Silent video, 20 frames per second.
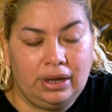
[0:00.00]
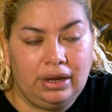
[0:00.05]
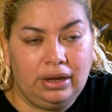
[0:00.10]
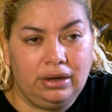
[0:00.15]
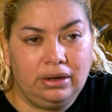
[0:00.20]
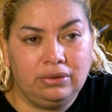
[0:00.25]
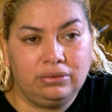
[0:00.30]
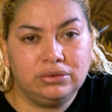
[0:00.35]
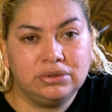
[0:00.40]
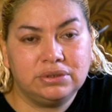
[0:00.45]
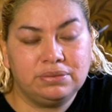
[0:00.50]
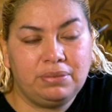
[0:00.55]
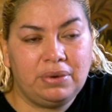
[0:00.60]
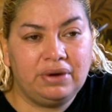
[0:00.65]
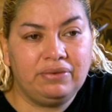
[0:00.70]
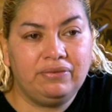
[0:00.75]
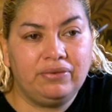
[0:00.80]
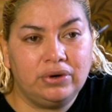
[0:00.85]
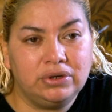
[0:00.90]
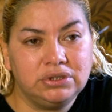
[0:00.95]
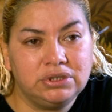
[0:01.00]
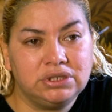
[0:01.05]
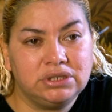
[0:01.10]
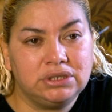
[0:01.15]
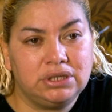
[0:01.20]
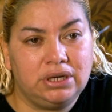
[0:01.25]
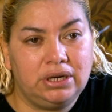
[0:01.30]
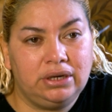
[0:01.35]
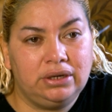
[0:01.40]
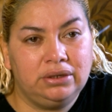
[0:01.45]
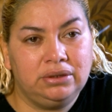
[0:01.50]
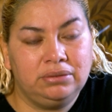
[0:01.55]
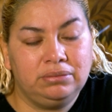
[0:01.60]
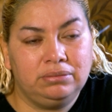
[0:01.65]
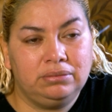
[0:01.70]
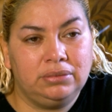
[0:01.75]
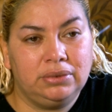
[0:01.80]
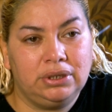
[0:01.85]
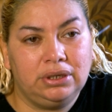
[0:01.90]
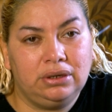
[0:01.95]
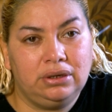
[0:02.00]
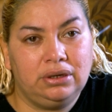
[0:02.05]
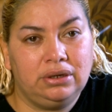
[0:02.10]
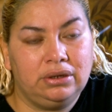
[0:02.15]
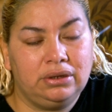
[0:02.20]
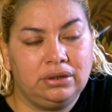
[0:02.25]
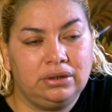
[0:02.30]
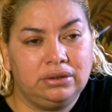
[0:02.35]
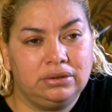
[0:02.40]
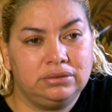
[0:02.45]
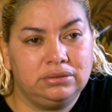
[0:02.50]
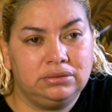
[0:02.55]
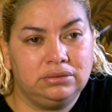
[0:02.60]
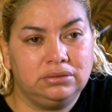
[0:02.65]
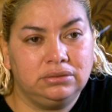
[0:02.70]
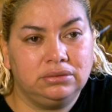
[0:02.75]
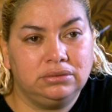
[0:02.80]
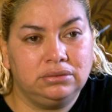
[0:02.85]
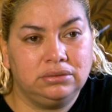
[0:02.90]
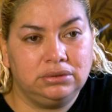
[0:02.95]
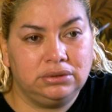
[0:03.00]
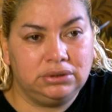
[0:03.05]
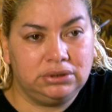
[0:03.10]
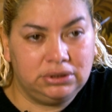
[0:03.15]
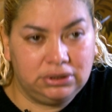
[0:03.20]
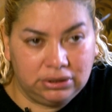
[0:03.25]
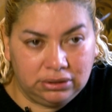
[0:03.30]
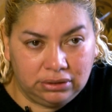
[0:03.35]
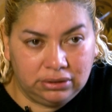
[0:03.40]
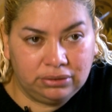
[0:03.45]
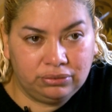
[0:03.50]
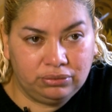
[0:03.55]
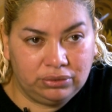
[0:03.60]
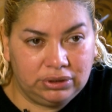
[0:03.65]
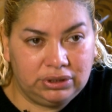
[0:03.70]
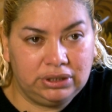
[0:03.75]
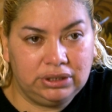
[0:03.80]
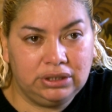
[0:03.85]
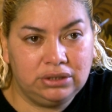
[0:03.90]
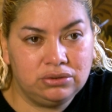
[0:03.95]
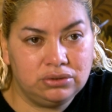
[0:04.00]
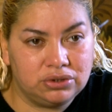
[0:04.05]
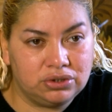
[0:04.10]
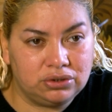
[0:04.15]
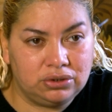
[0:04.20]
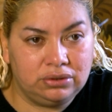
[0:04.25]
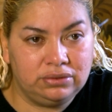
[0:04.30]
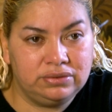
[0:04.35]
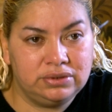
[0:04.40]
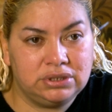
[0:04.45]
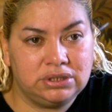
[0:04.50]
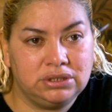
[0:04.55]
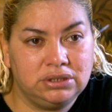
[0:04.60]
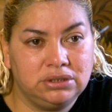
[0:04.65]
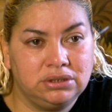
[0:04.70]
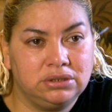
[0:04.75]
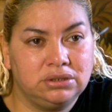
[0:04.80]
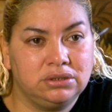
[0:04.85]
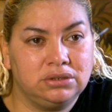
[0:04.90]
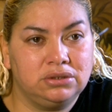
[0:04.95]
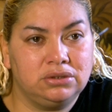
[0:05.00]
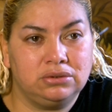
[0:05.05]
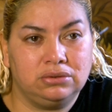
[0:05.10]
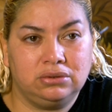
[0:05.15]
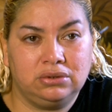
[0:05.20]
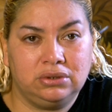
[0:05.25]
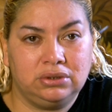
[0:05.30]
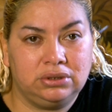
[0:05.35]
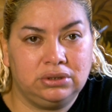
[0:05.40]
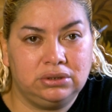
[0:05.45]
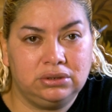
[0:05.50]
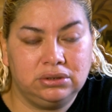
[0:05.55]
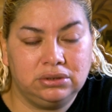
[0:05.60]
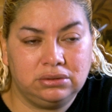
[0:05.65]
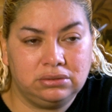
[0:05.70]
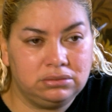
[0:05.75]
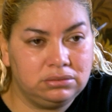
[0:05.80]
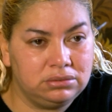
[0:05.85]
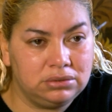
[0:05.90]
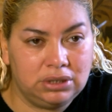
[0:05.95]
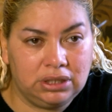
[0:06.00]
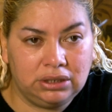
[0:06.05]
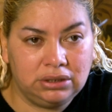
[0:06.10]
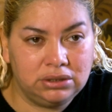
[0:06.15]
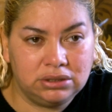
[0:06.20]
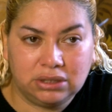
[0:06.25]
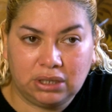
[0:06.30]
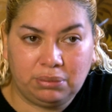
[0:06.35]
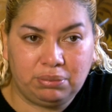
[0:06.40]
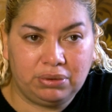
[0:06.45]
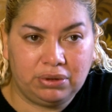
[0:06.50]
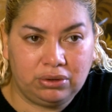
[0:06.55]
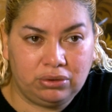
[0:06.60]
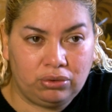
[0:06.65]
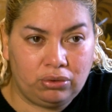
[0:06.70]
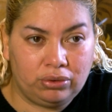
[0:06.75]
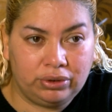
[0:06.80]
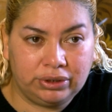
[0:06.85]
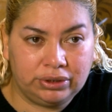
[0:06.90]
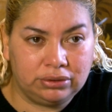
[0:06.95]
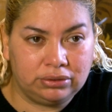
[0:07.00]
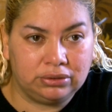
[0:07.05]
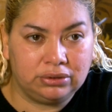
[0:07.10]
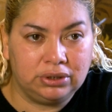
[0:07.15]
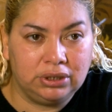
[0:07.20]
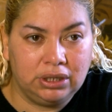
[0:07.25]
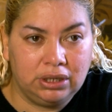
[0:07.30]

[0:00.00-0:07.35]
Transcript: it was my first time dealing with legal services or any type of lawyer,